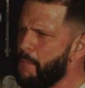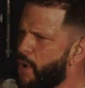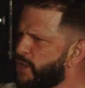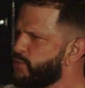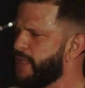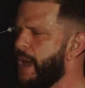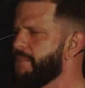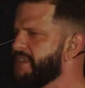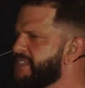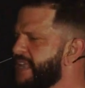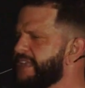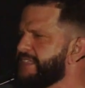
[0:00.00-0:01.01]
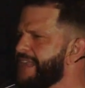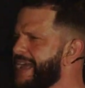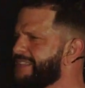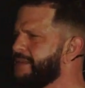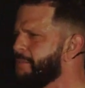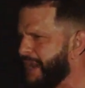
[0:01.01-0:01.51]
marked without mistakes and
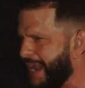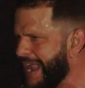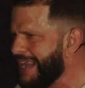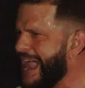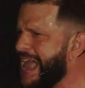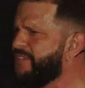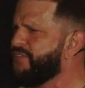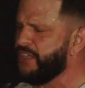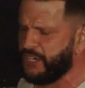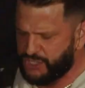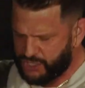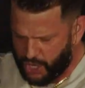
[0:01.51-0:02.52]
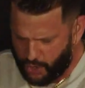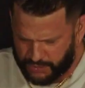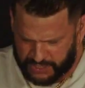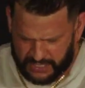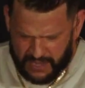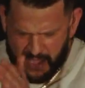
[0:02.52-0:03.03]
accident, but a, a, life that is
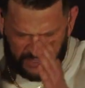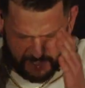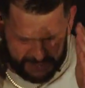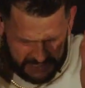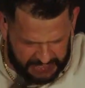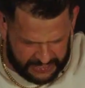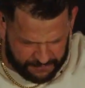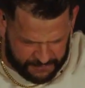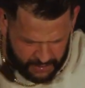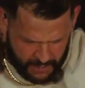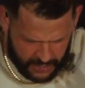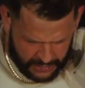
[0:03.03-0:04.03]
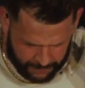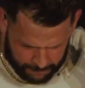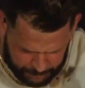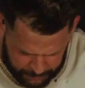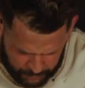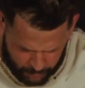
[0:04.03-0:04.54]
chosen to be lived
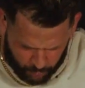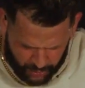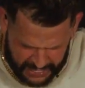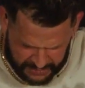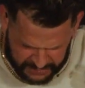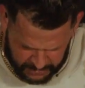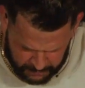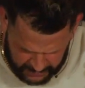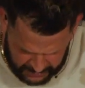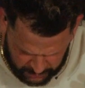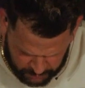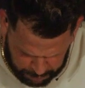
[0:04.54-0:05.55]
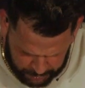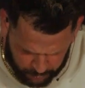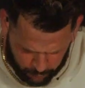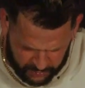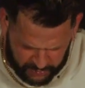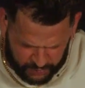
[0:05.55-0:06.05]
in pure and it's in, in its
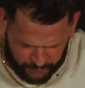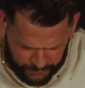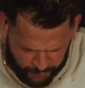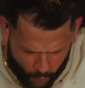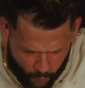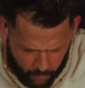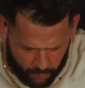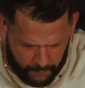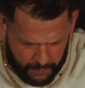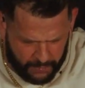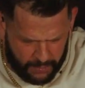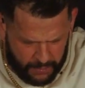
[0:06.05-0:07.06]
purest form.